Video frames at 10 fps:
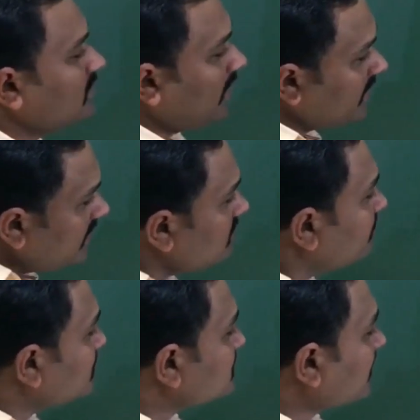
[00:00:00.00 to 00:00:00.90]
Again
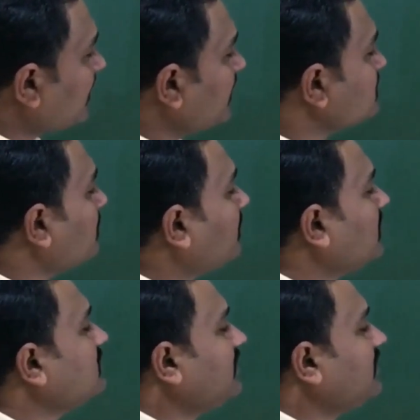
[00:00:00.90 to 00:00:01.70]
the second example,